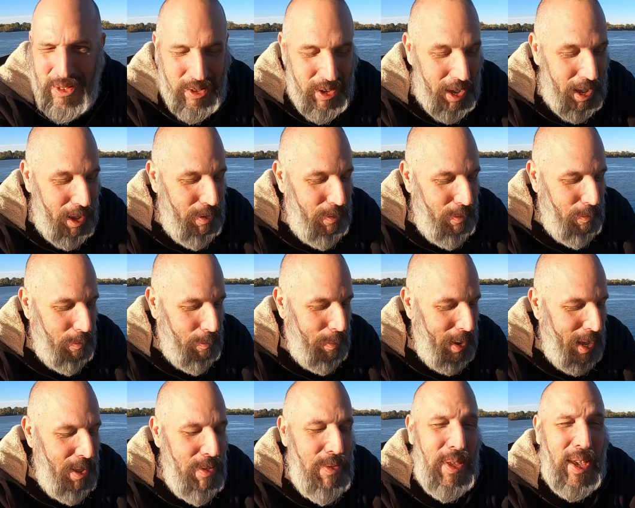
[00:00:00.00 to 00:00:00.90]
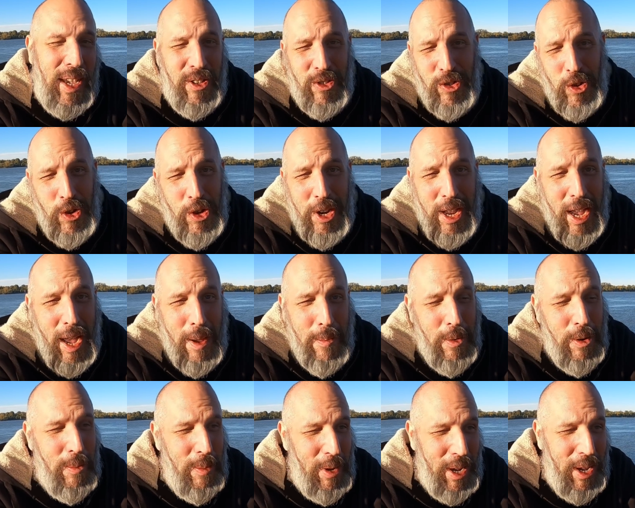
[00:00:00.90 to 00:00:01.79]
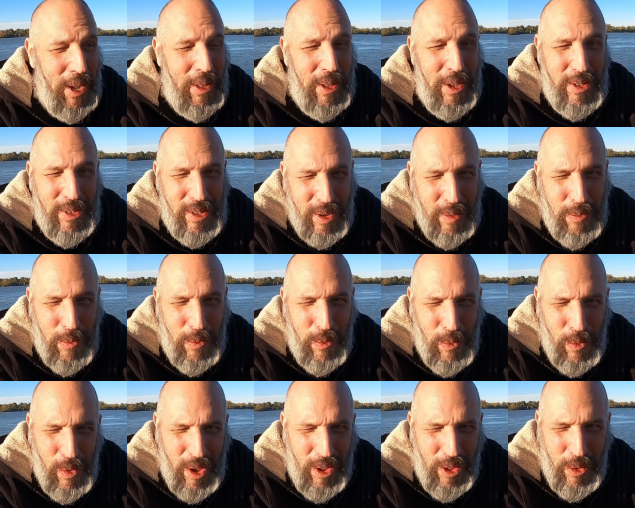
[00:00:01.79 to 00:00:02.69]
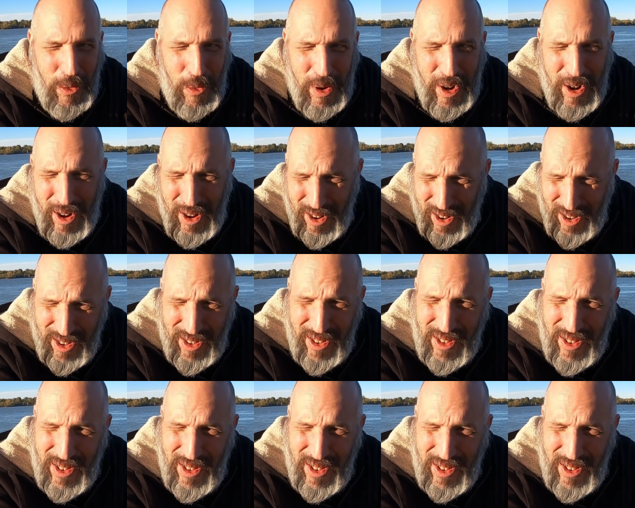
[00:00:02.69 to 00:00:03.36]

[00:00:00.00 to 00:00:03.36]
Yeah, bad things could happen to me on this. I'm well aware.